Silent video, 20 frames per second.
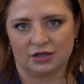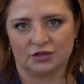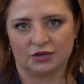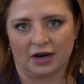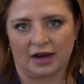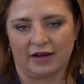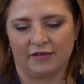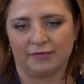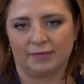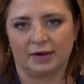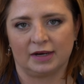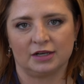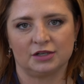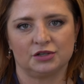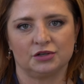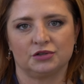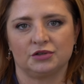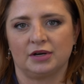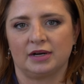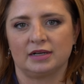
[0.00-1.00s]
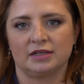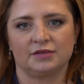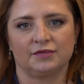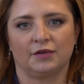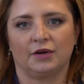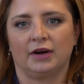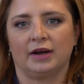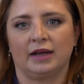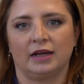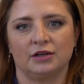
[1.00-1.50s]
draft because you're
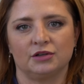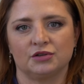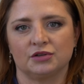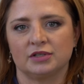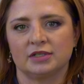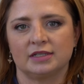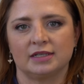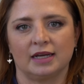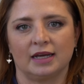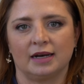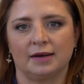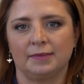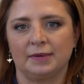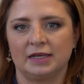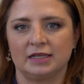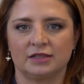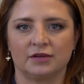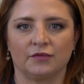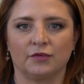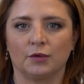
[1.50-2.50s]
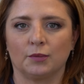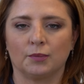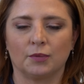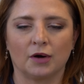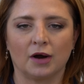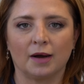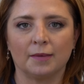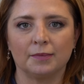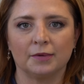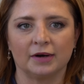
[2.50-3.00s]
transferring interest in a piece of real
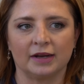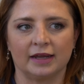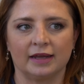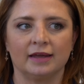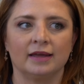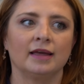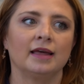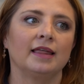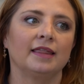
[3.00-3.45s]
property,